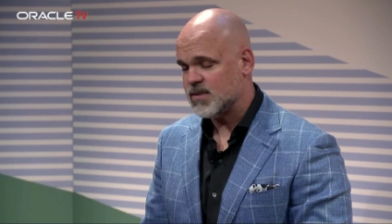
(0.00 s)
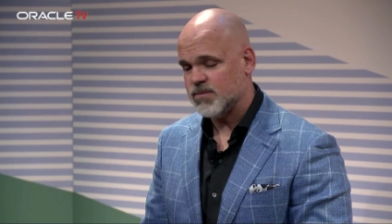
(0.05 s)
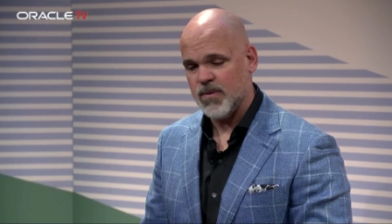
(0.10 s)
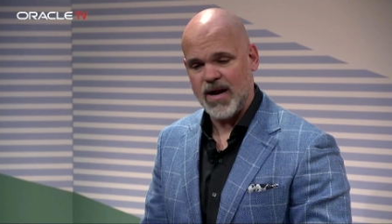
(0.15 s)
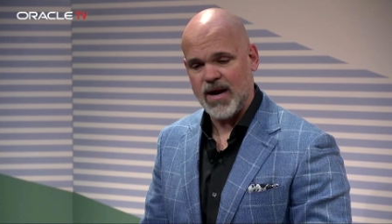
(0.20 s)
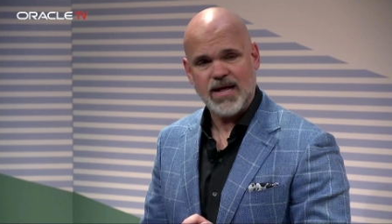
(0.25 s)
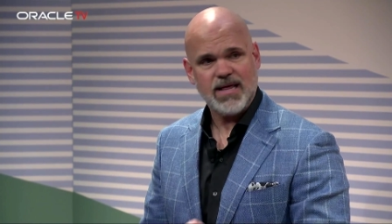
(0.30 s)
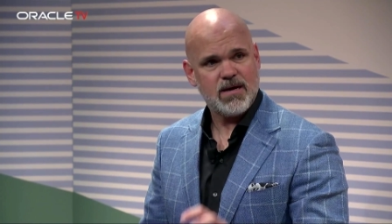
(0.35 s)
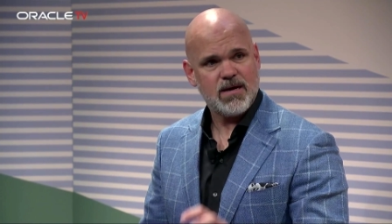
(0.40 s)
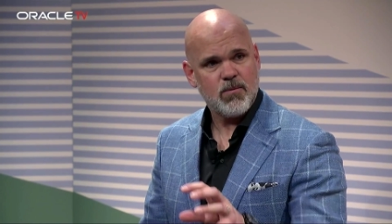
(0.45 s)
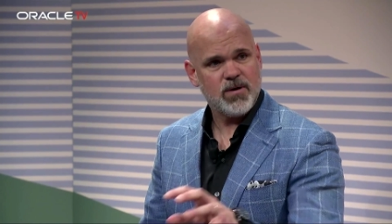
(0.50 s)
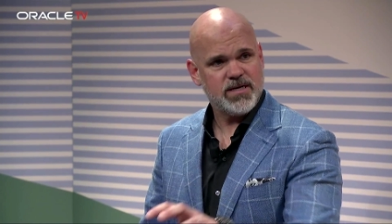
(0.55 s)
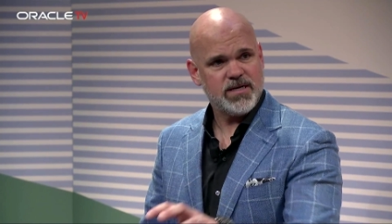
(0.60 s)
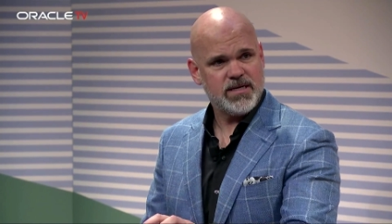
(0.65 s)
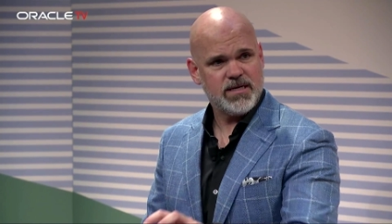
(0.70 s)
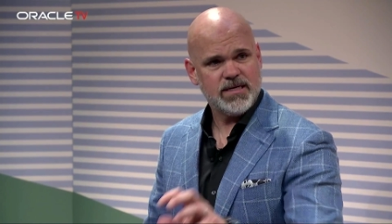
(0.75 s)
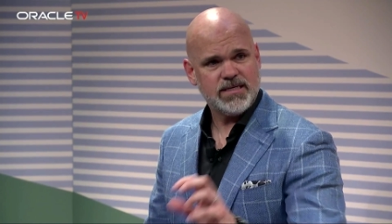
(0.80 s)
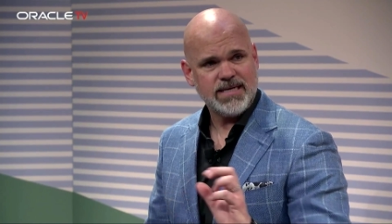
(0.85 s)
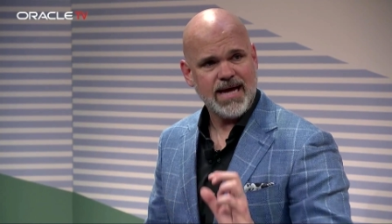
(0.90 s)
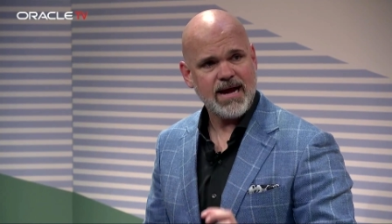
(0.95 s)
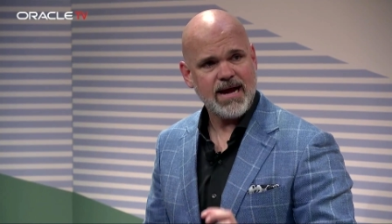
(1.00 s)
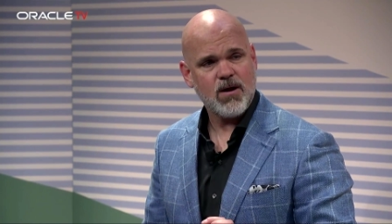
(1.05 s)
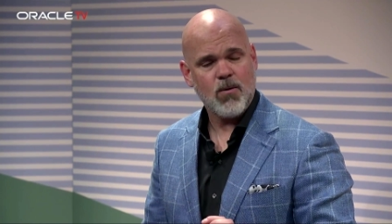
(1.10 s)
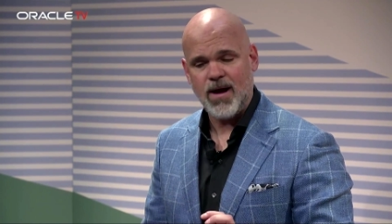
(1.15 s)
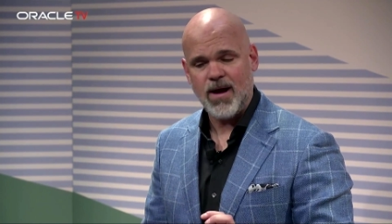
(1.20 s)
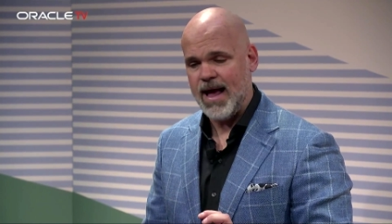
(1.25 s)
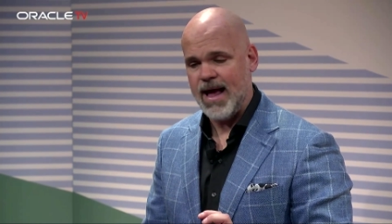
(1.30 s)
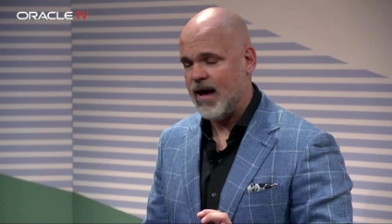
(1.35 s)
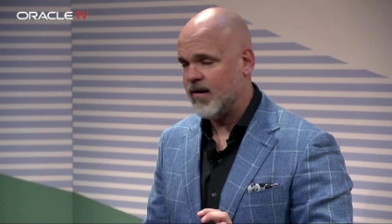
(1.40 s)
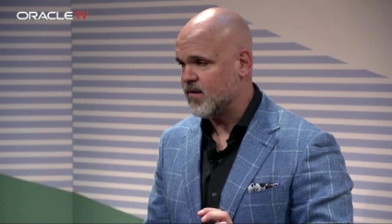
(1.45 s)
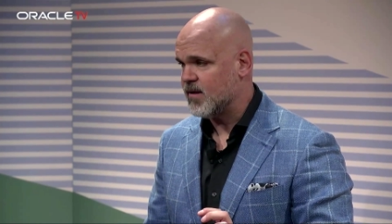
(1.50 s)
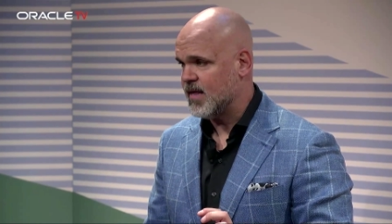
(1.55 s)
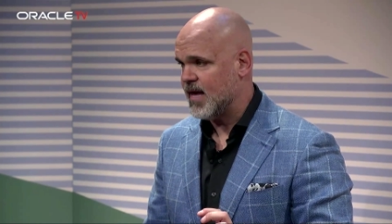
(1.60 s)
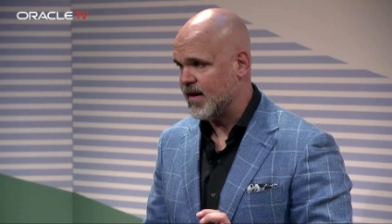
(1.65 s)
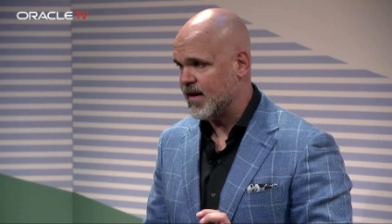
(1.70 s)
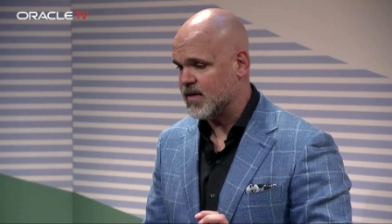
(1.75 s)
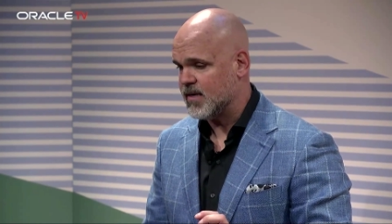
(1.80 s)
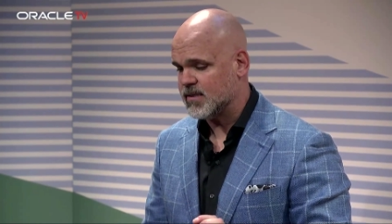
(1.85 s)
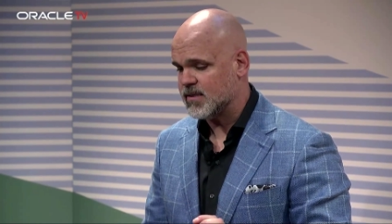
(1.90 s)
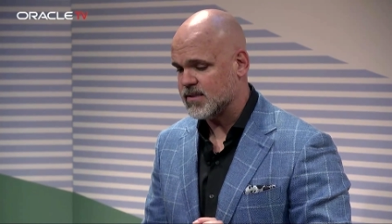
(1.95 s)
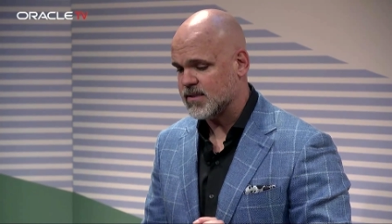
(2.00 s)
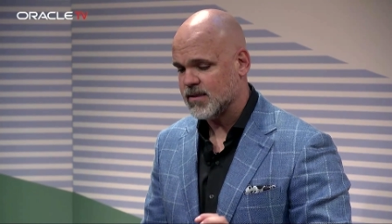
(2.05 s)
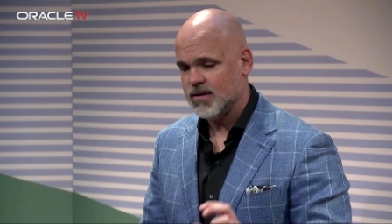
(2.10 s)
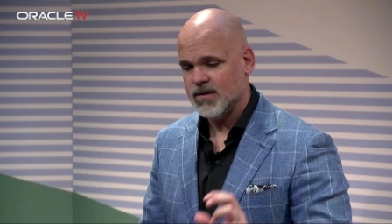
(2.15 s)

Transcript: But I think what you take away out of that is